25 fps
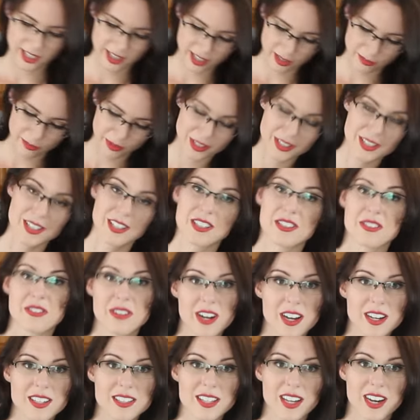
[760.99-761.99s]
and then once the
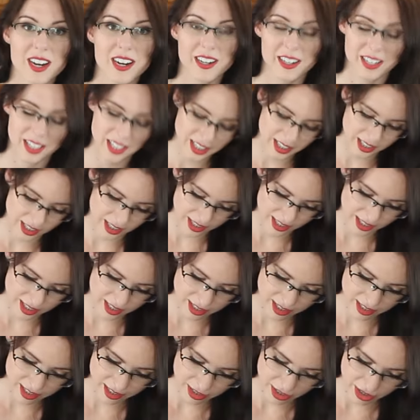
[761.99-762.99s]
straws are
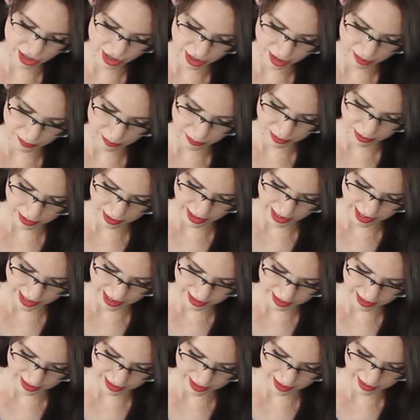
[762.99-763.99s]
in, just
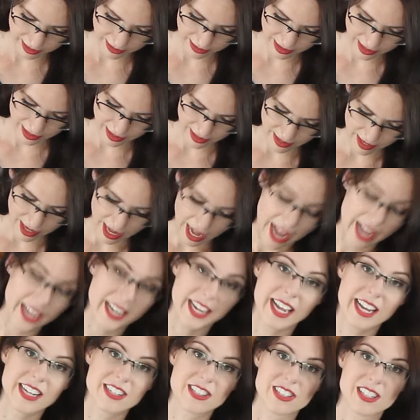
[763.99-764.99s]
place, I
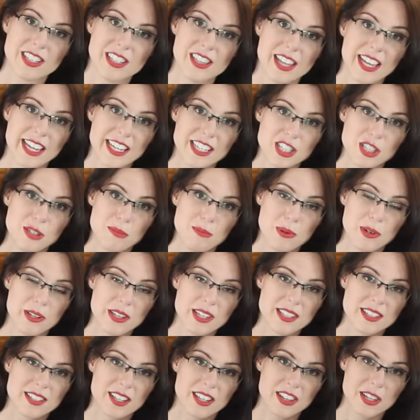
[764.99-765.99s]
actually like to put
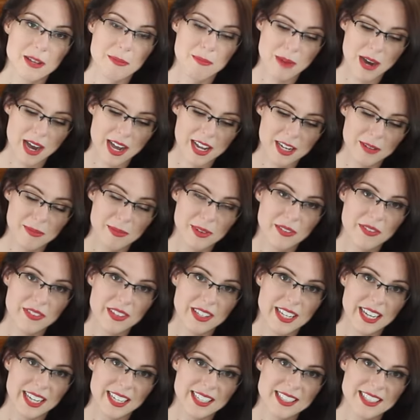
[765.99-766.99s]
this on the bottom of
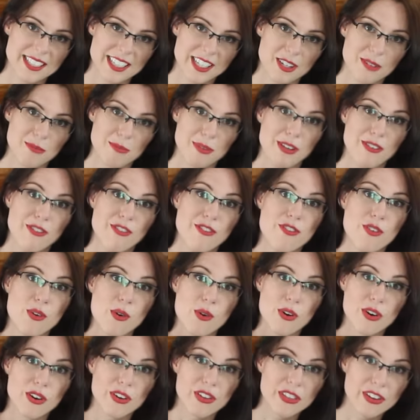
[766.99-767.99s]
the next tier
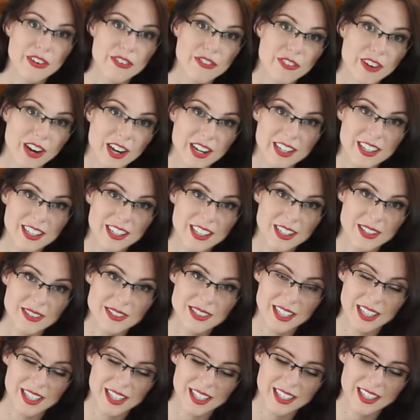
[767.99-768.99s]
before the fondant goes
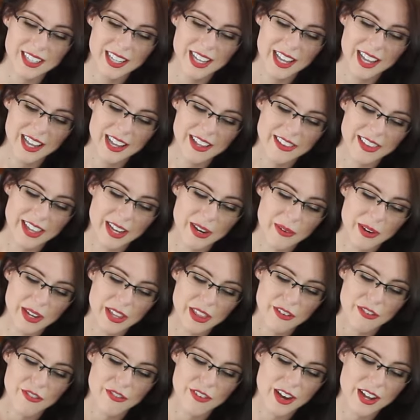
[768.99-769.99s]
on. That way
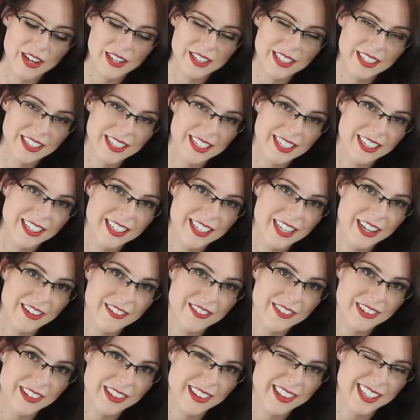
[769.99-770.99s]
the fondant can
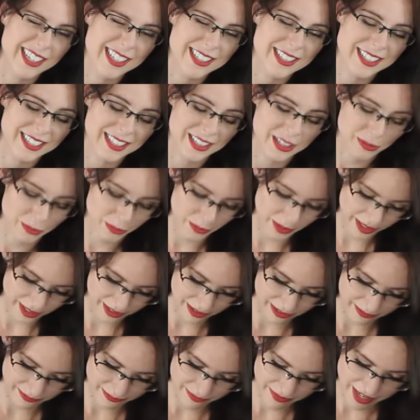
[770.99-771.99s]
cover this as
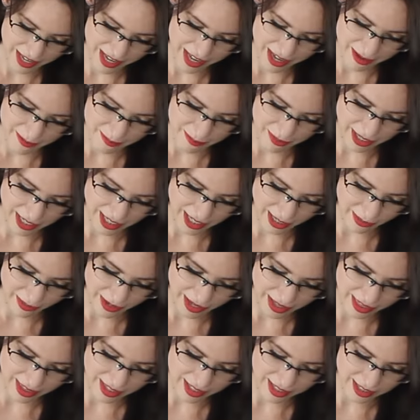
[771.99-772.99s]
well. But
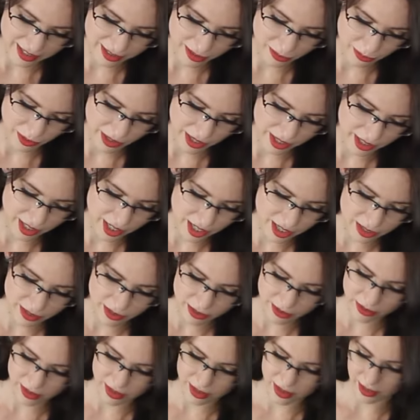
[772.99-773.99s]
anyway, this is where it
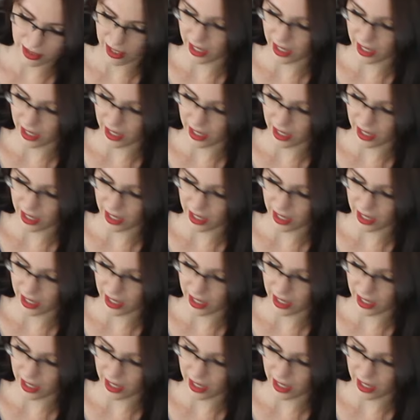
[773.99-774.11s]
goes,